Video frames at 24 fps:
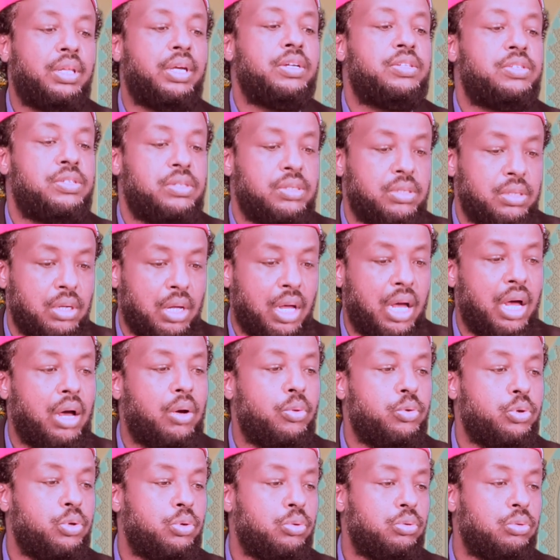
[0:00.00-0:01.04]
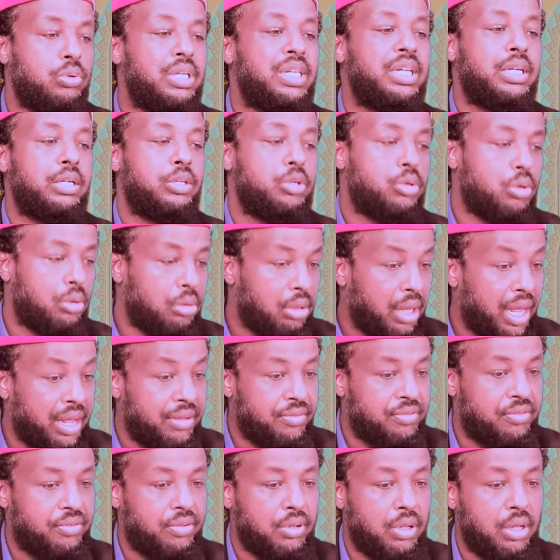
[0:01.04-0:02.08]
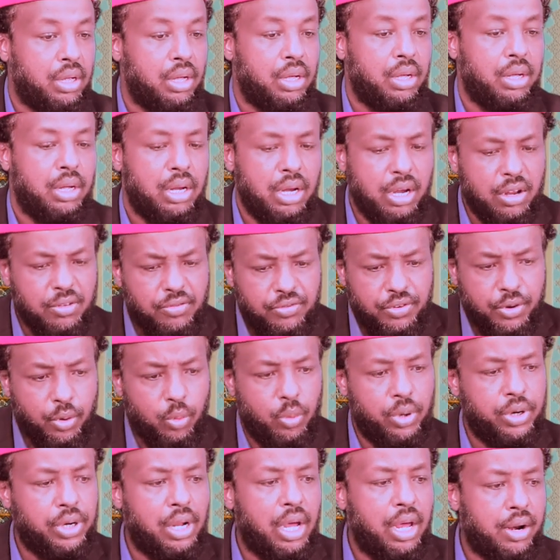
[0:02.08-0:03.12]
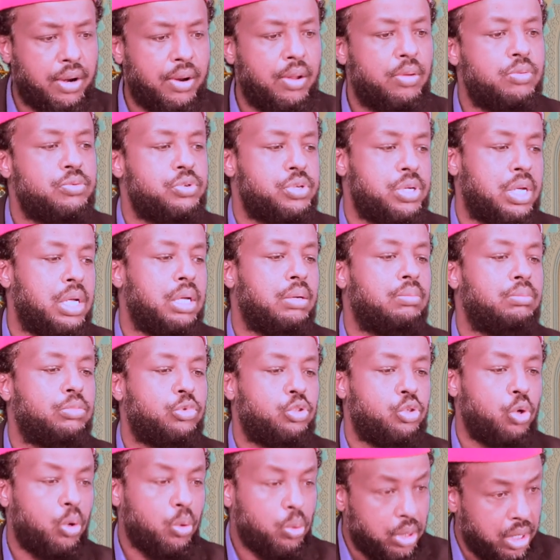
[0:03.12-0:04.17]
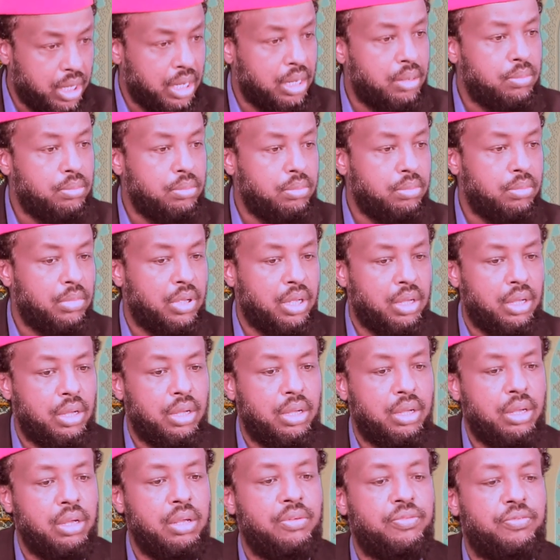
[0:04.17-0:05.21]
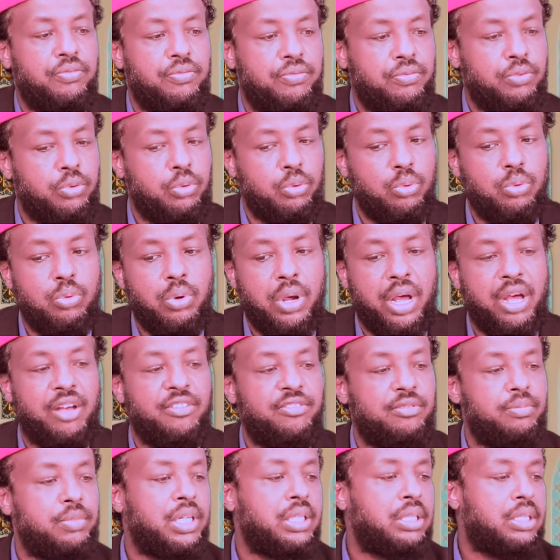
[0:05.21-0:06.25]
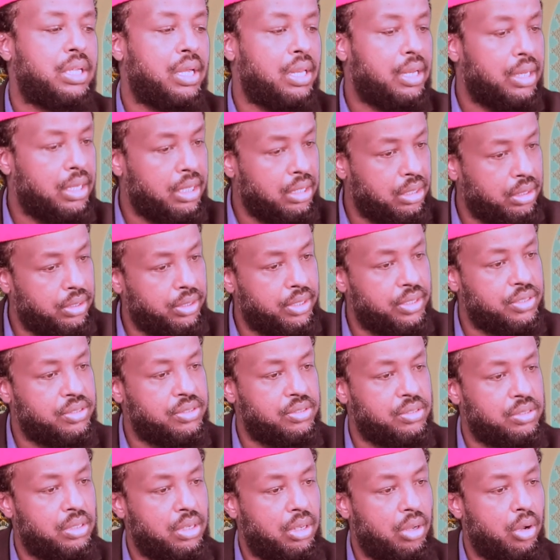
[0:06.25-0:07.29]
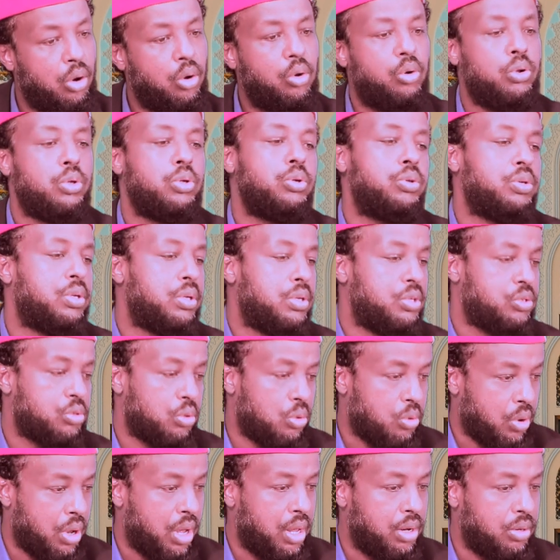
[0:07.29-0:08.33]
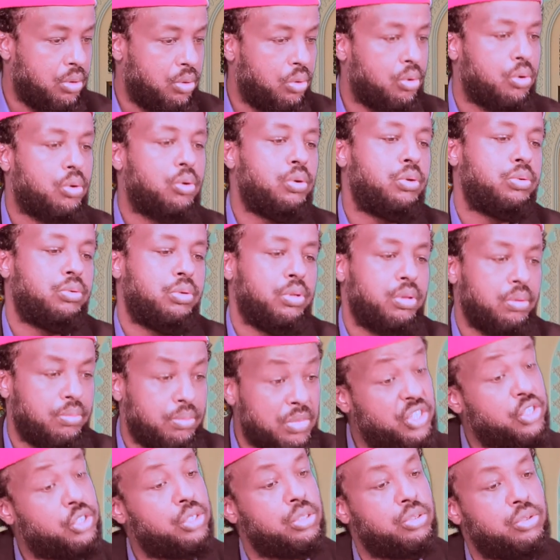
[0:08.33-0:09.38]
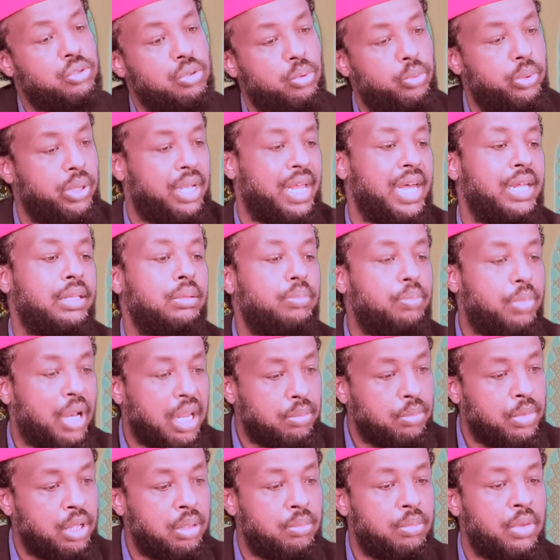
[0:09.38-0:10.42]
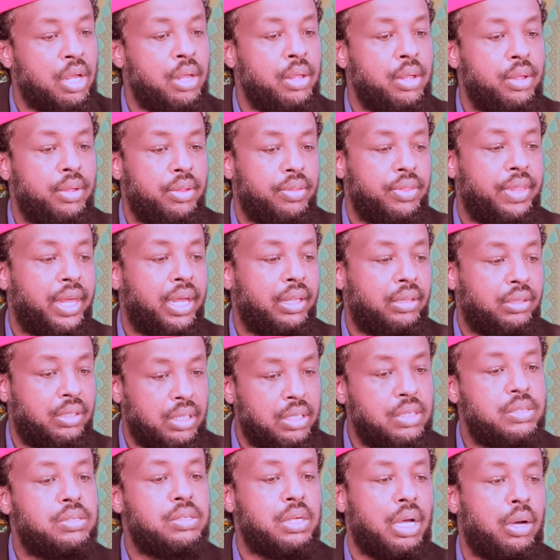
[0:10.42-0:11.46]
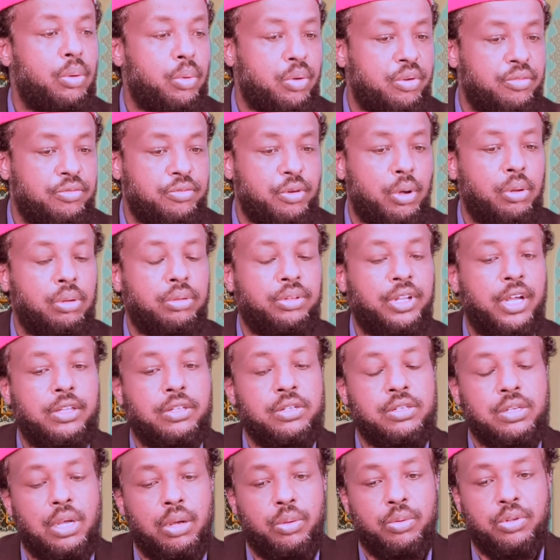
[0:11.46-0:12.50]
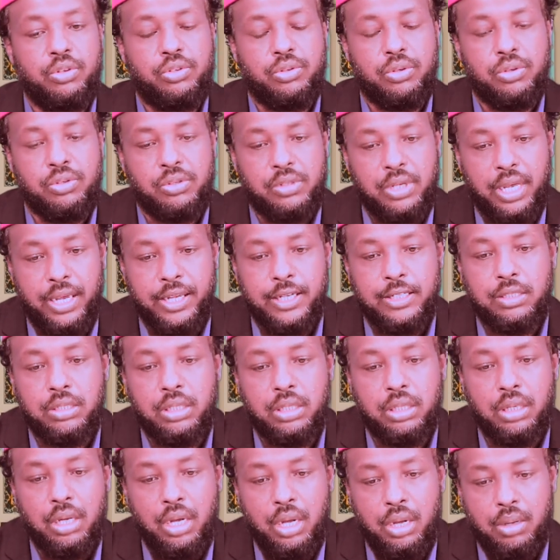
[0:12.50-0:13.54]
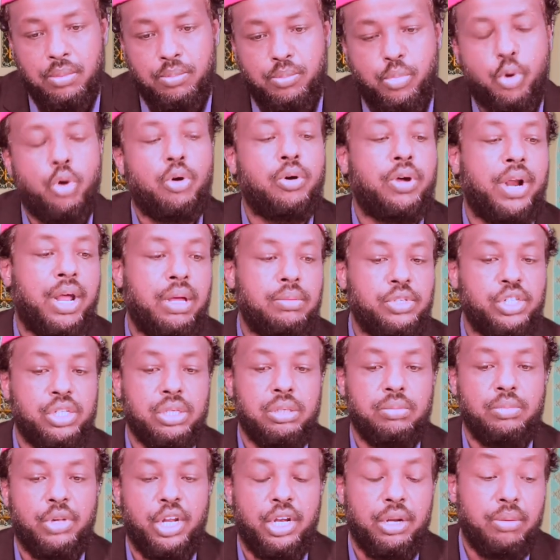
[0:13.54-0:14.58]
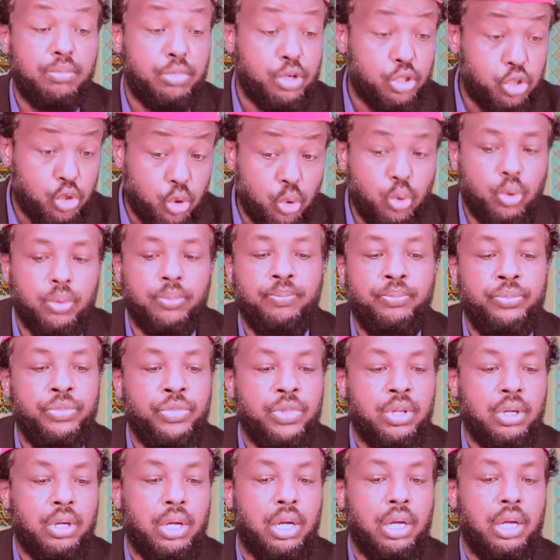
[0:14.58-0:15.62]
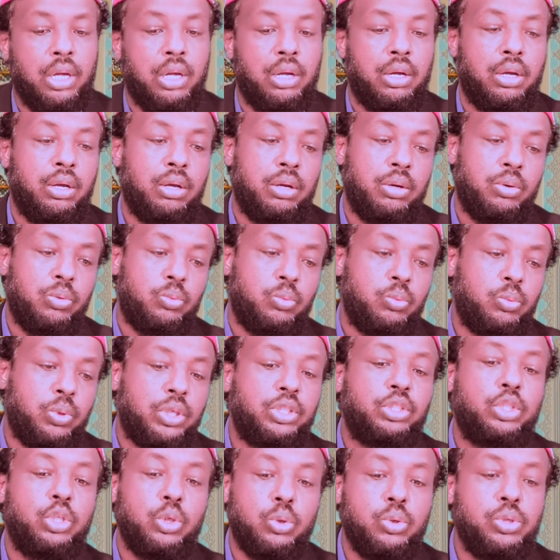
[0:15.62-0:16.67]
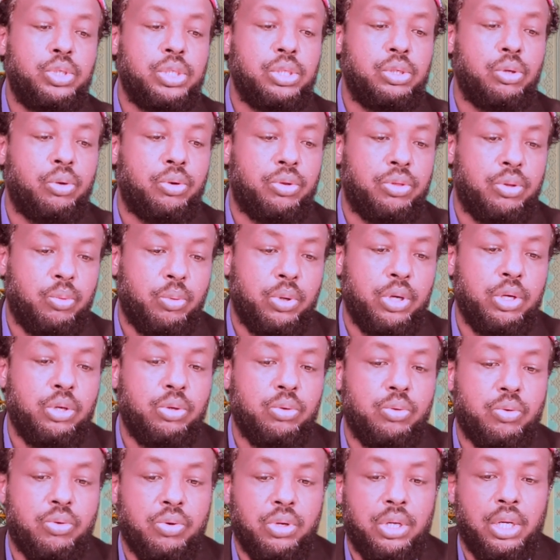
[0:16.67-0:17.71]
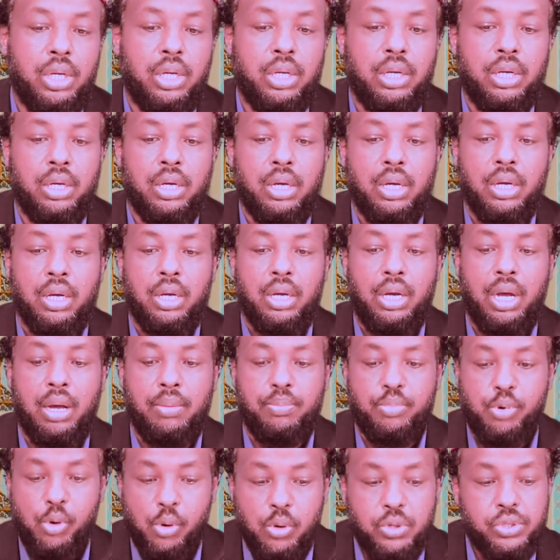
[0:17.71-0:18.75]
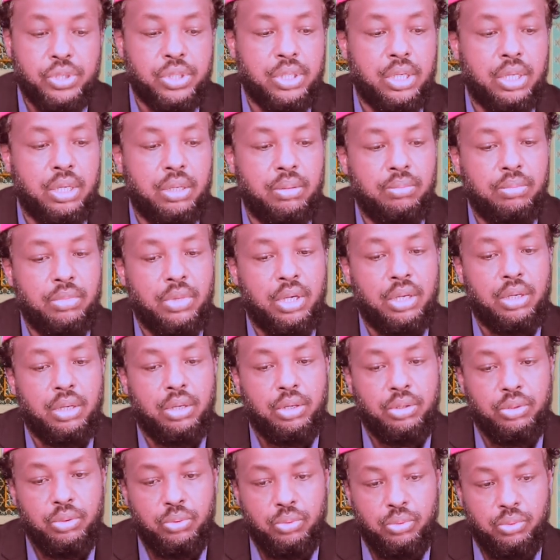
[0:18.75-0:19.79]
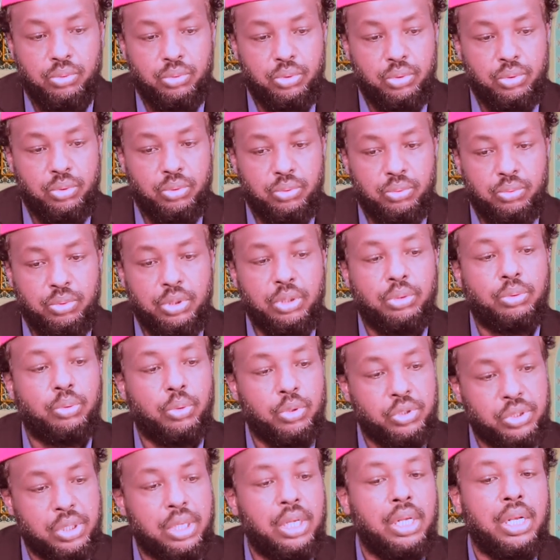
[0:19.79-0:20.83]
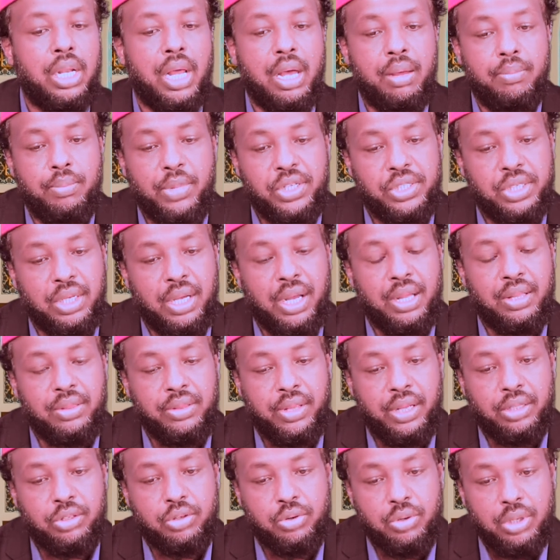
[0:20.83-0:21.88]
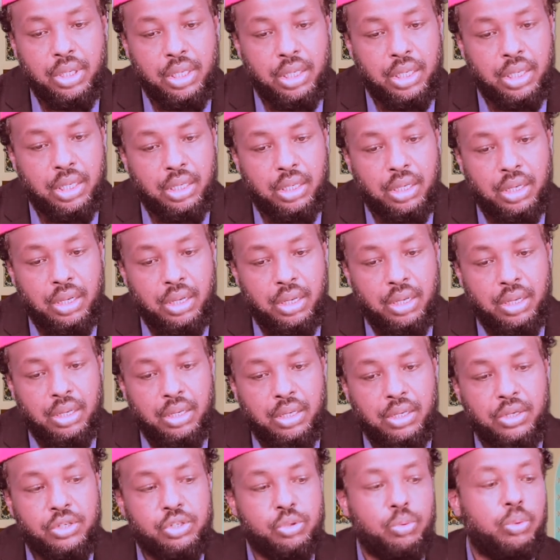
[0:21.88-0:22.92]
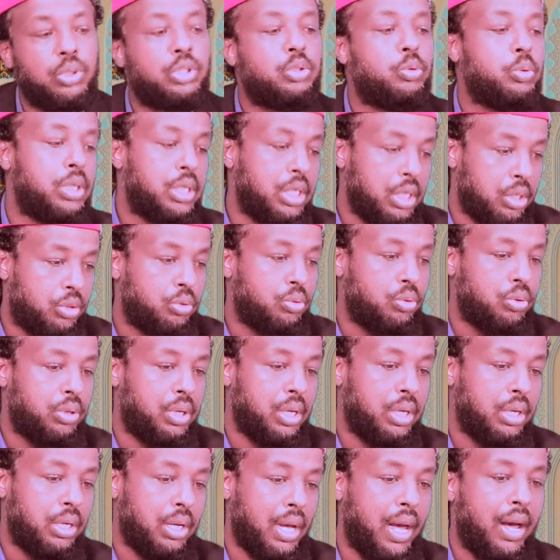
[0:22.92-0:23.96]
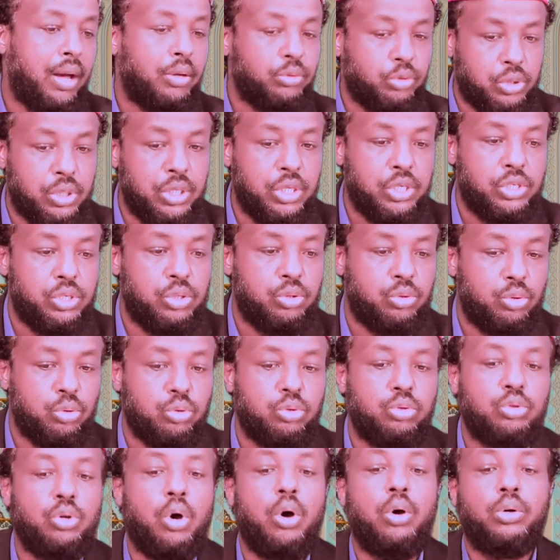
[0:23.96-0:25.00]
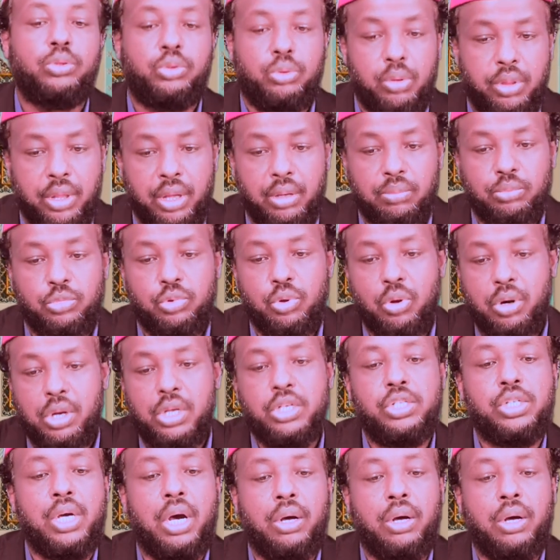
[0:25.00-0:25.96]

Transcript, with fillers: dictates how you lead your life. Everyone around him told him, If you have mental illness, all you need is Quran or go to the masjid. So we can't blame him. That is our fault. That is how the society programmed him. And number two, uh, what you did or the way you really approached him, you, you, it was really amazing. And that really is what we need today outreach, to talk to them,